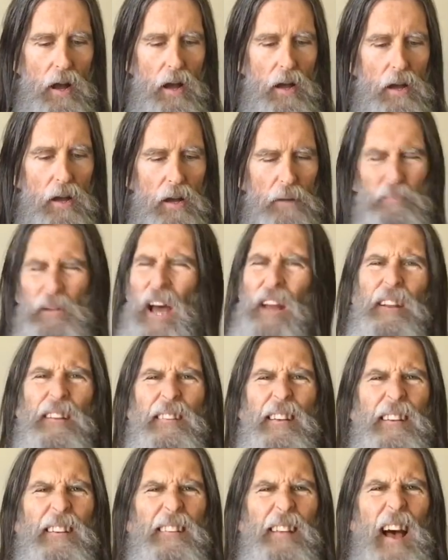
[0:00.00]
I'm um, not
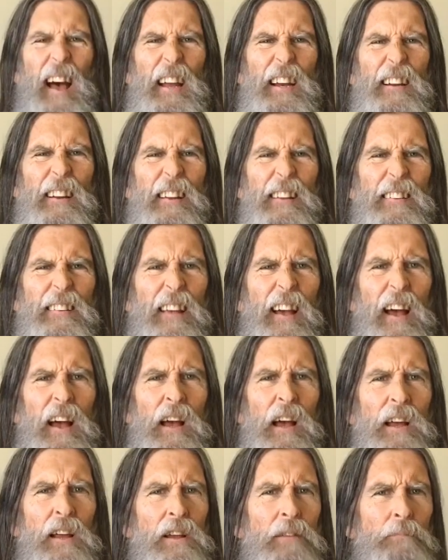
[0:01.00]
as excited as
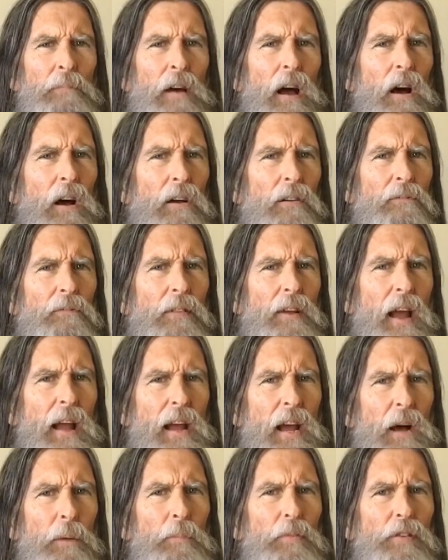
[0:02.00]
I
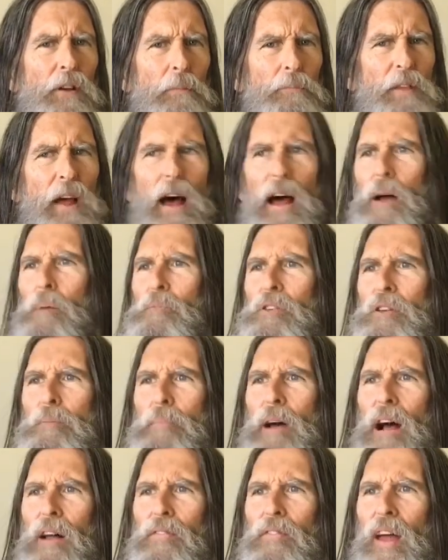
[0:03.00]
am sometimes
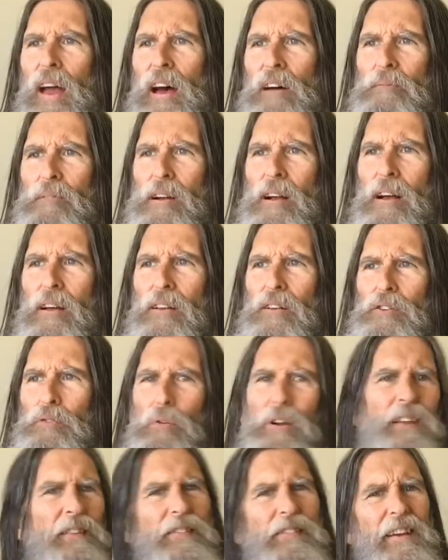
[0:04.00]
about that, because
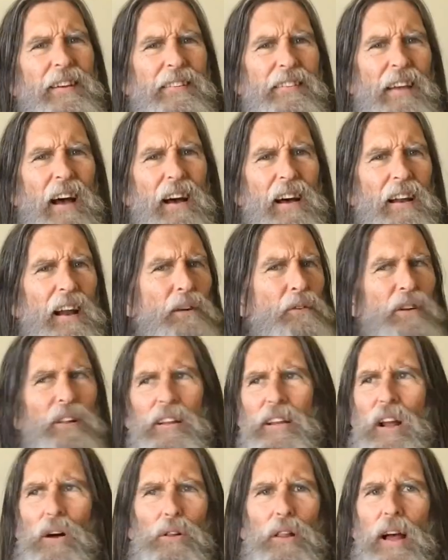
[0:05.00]
when it's this hot, I
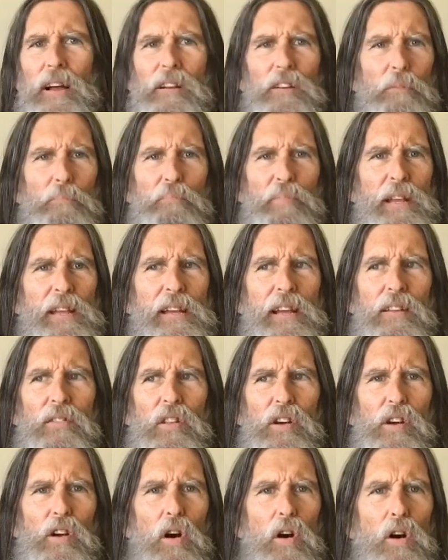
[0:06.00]
really don't like to be in
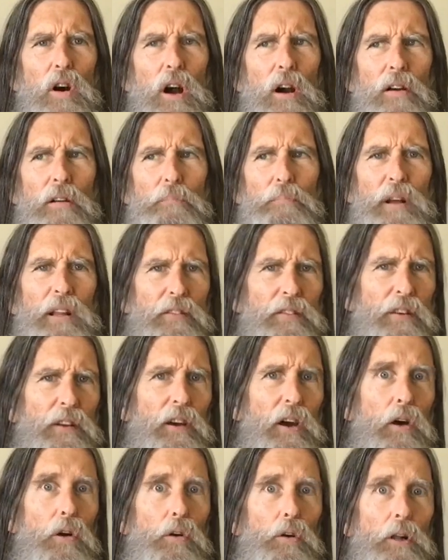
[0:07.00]
the car. In
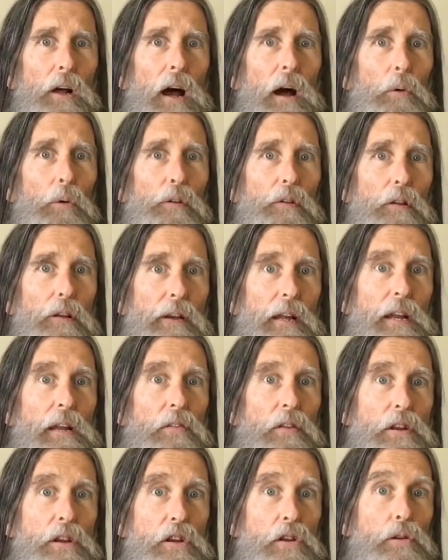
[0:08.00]
Pensacola, I was looking
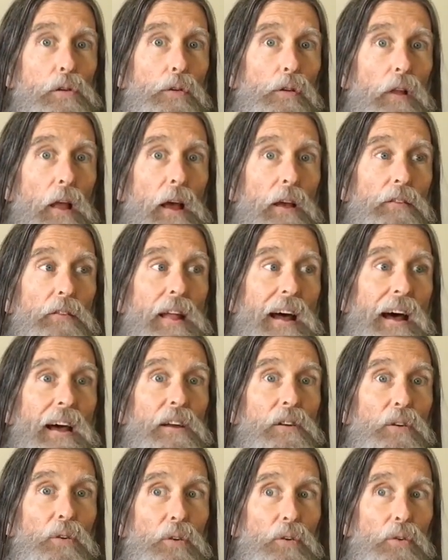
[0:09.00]
at the news last
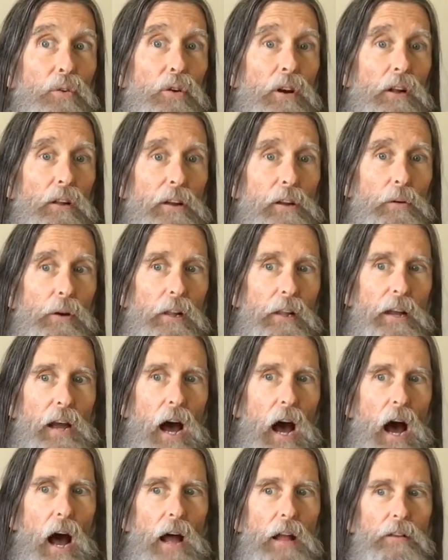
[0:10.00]
night, really, really
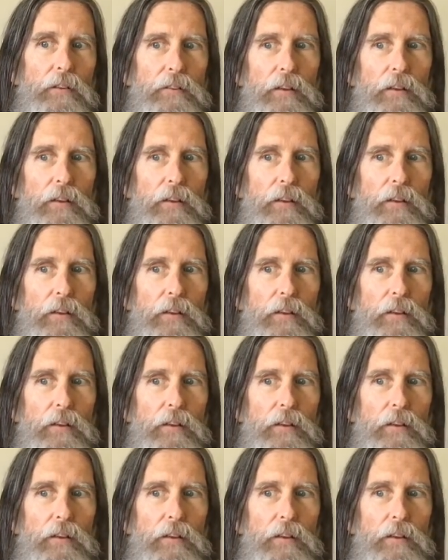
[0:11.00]
hot.